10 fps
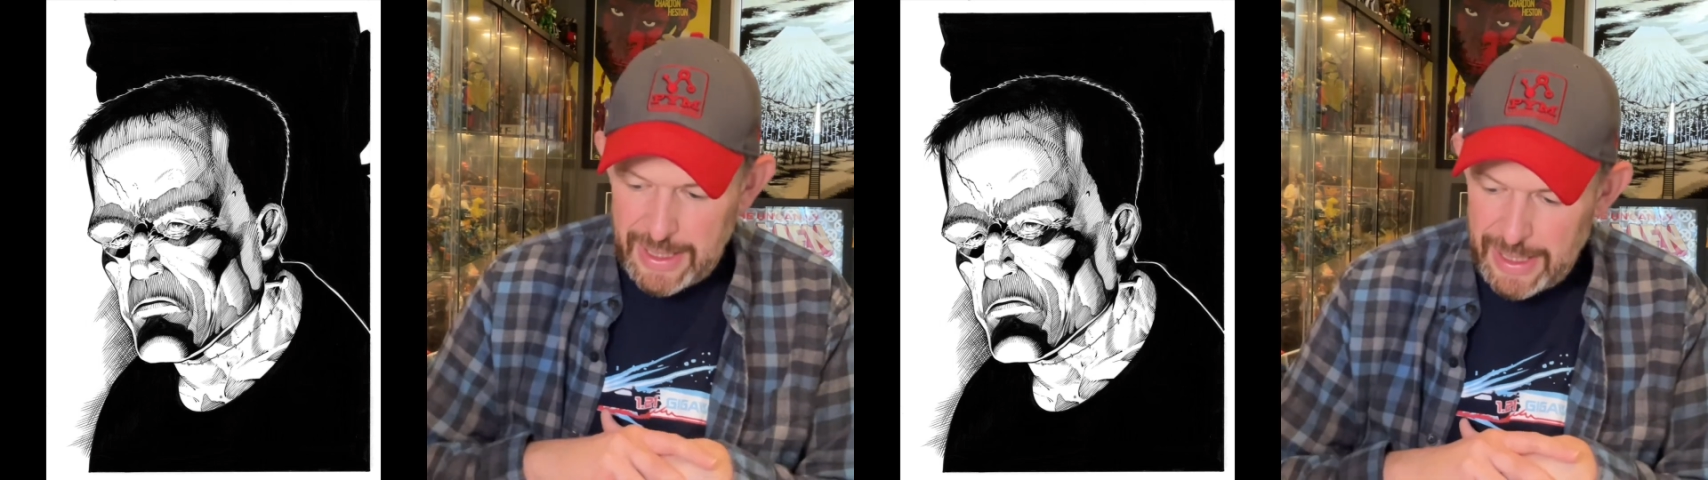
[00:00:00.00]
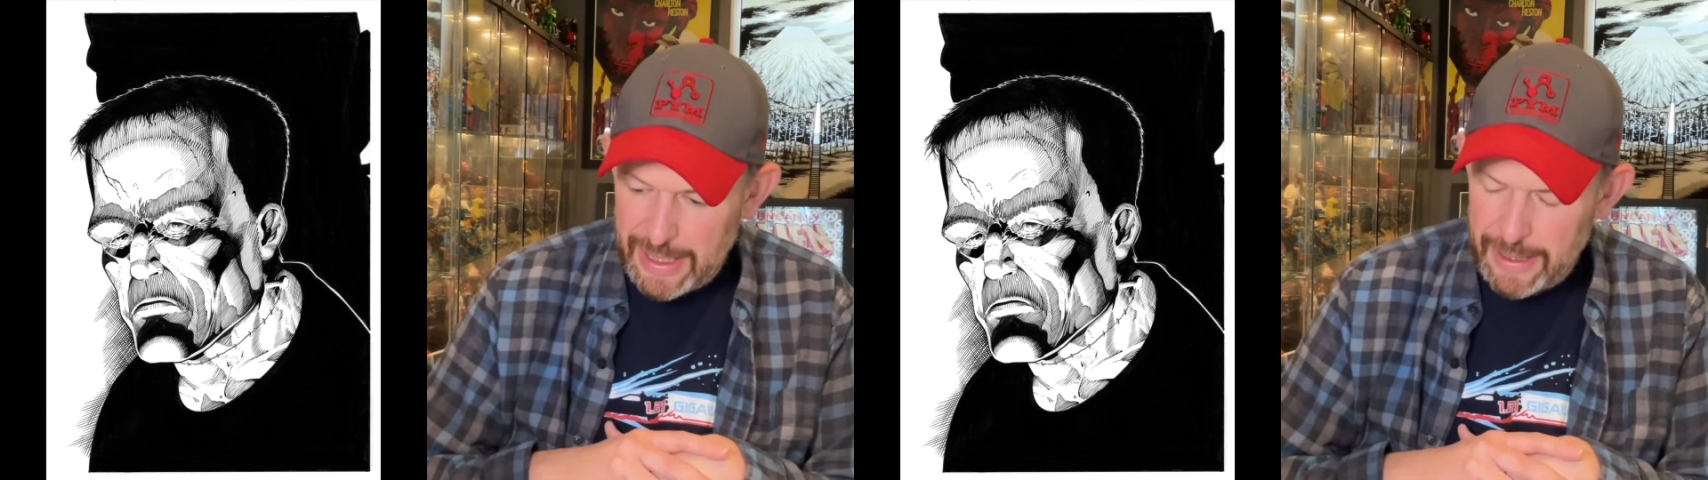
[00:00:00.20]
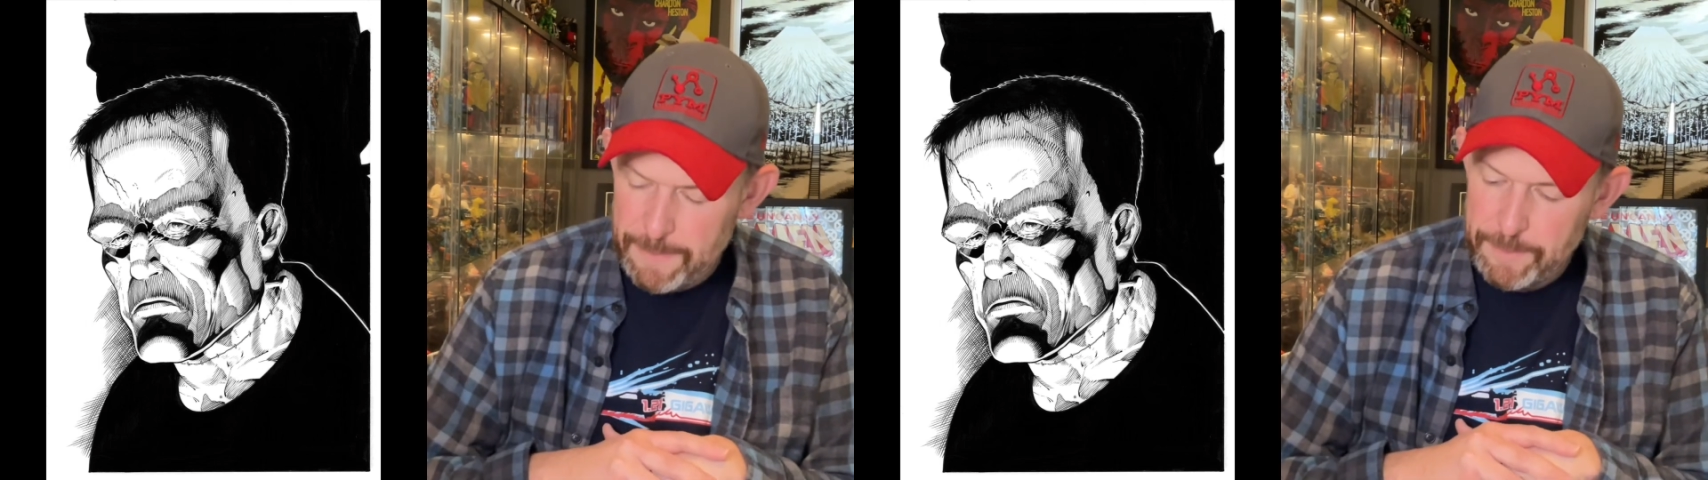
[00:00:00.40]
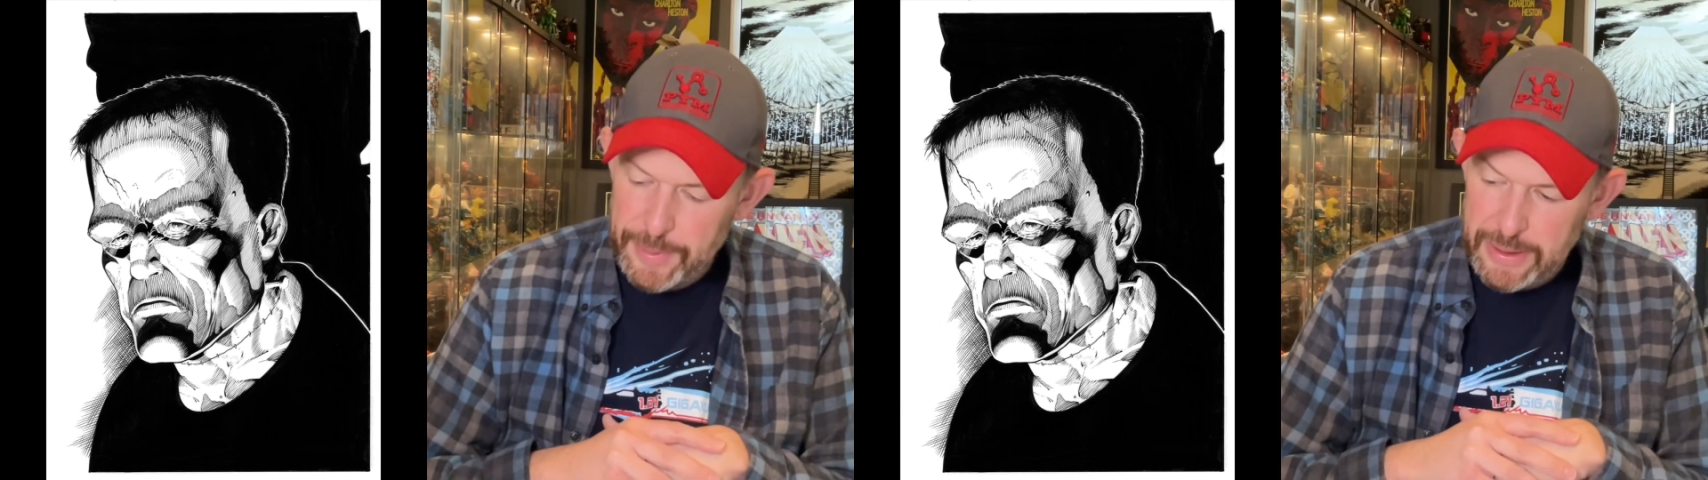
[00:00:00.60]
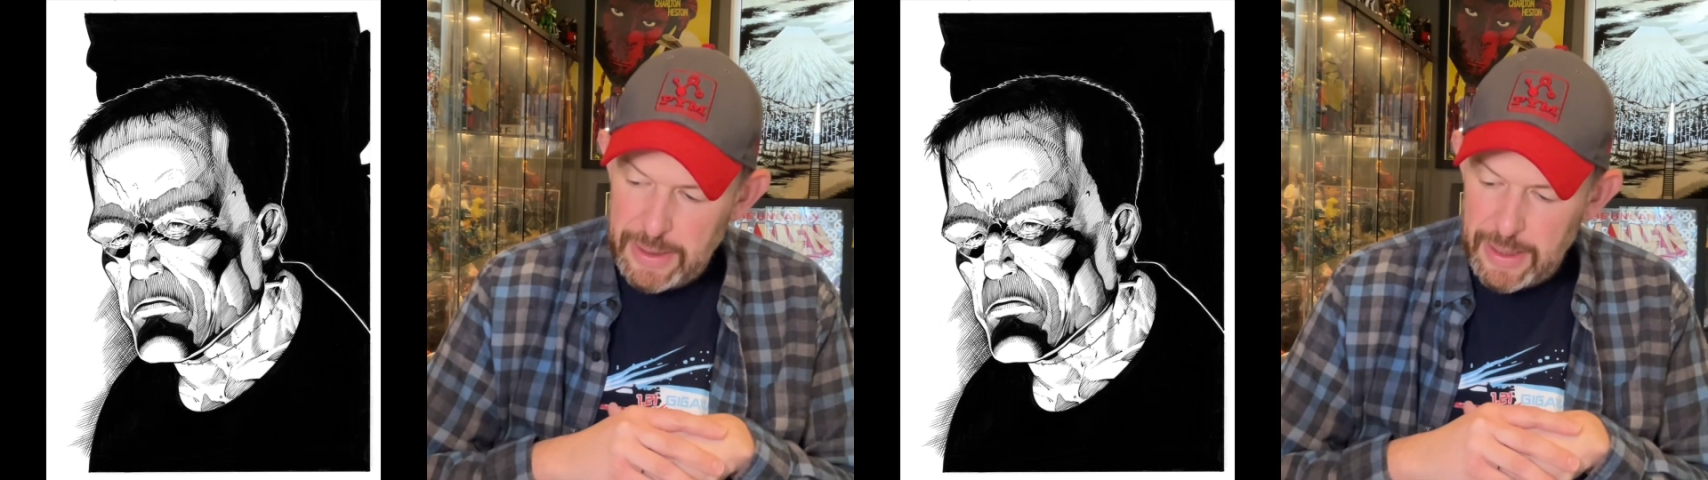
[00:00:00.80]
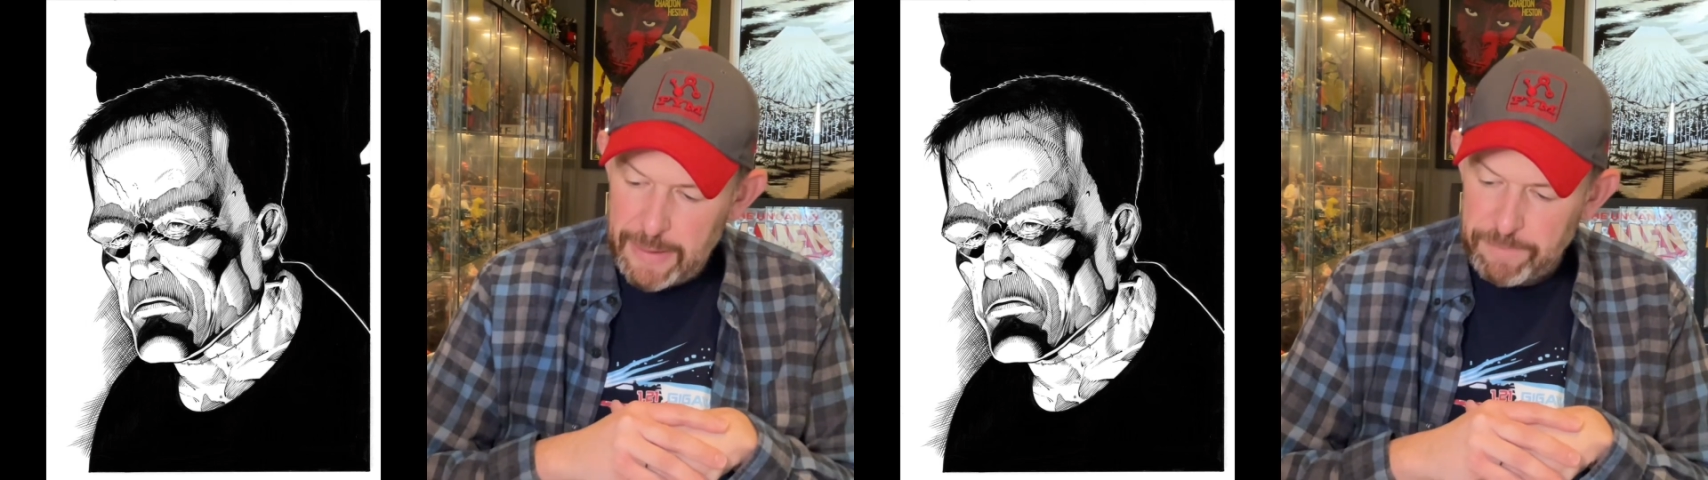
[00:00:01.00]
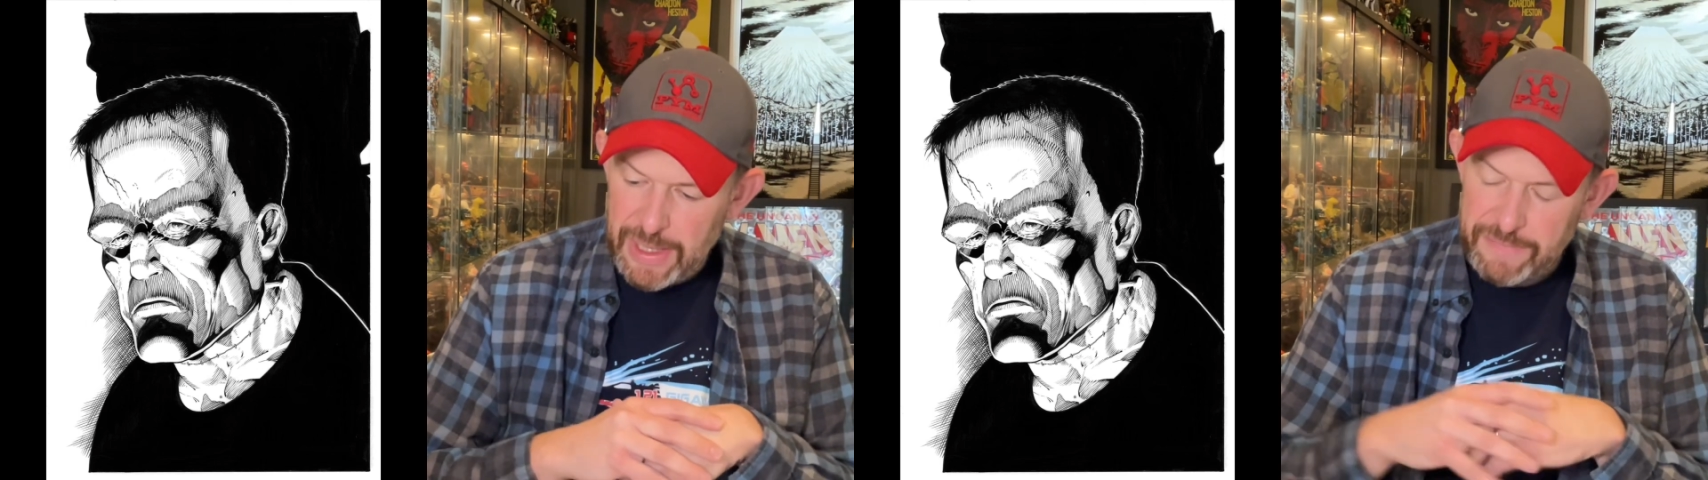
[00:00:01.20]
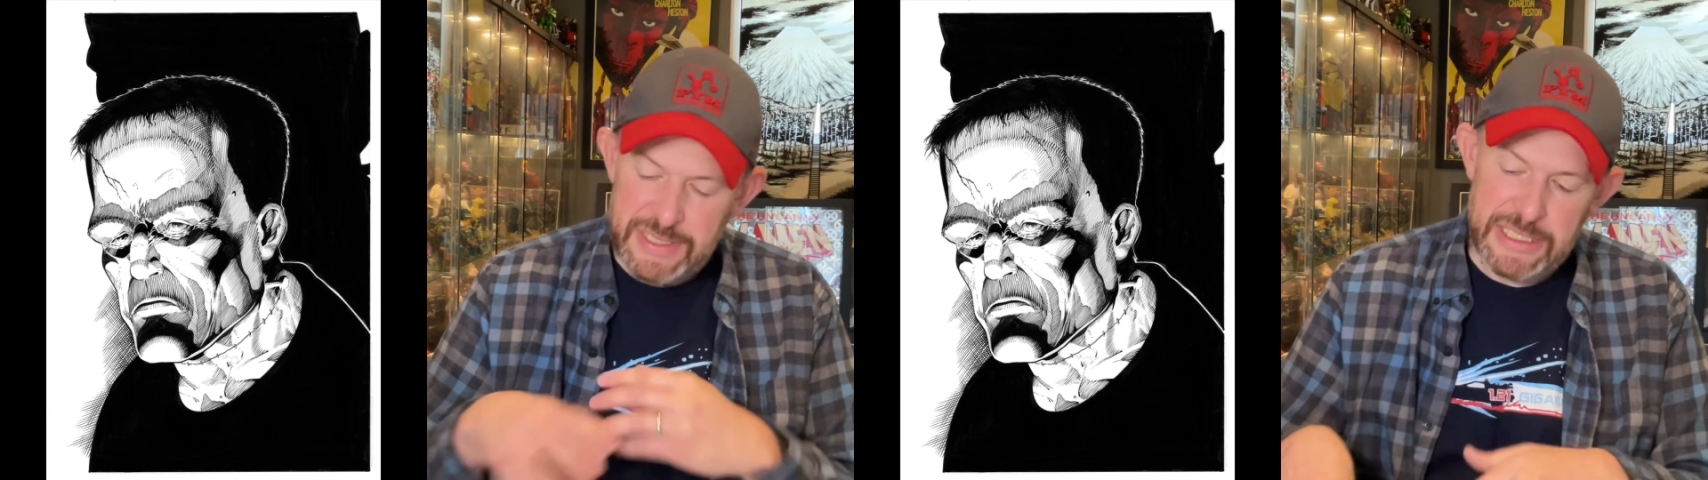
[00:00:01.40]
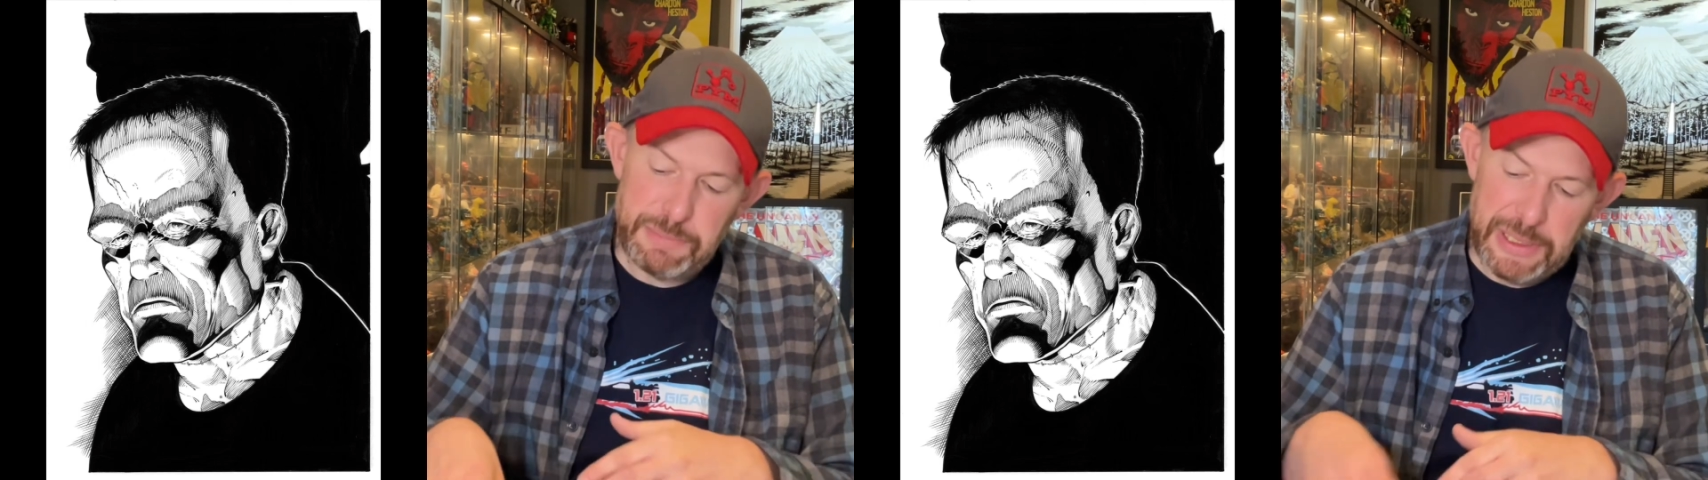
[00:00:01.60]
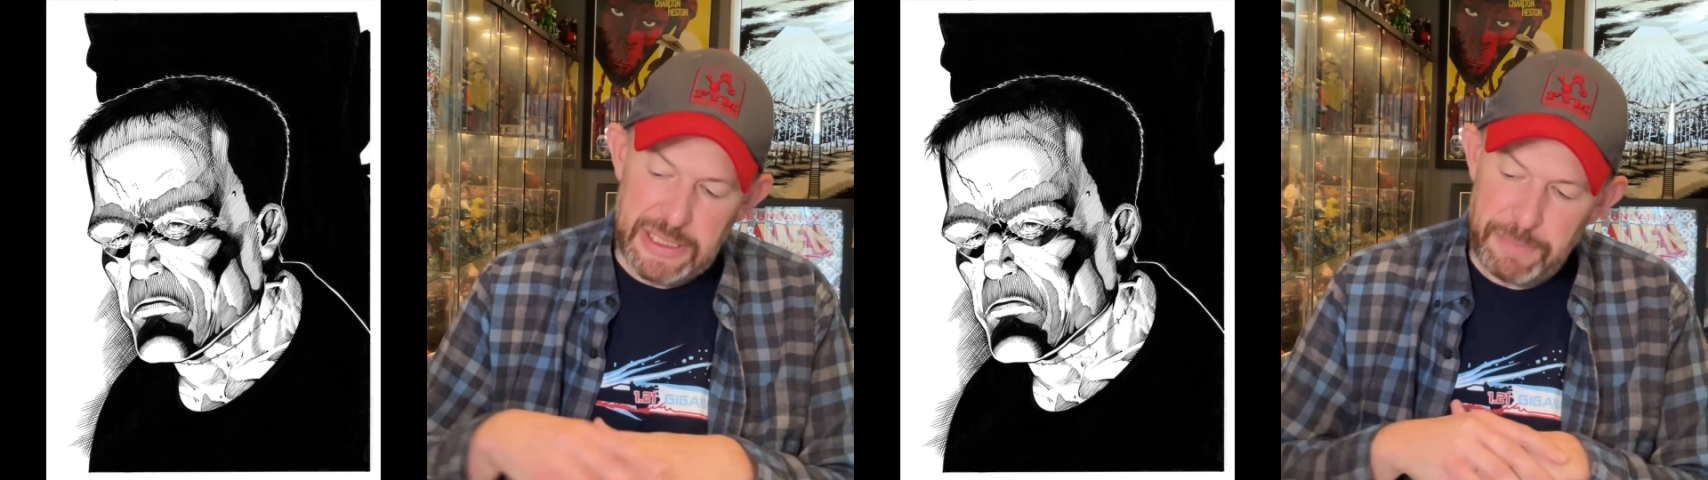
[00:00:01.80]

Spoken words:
but I've since picked